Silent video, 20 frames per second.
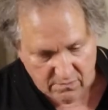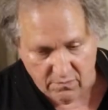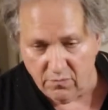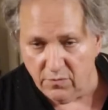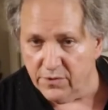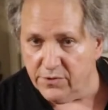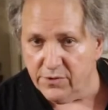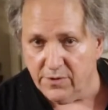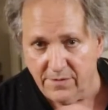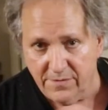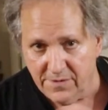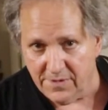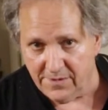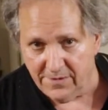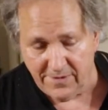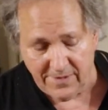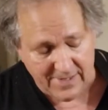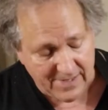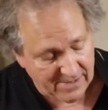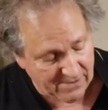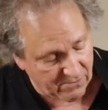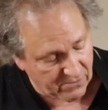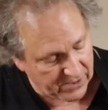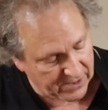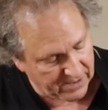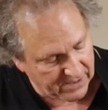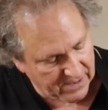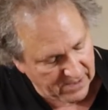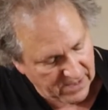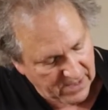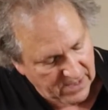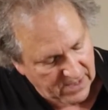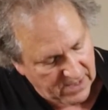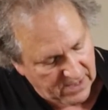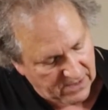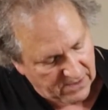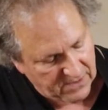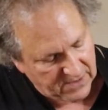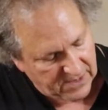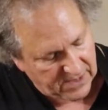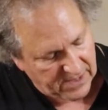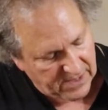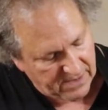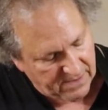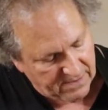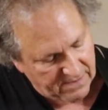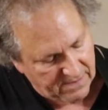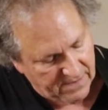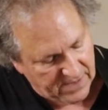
which I'll tell you anyway. Okay,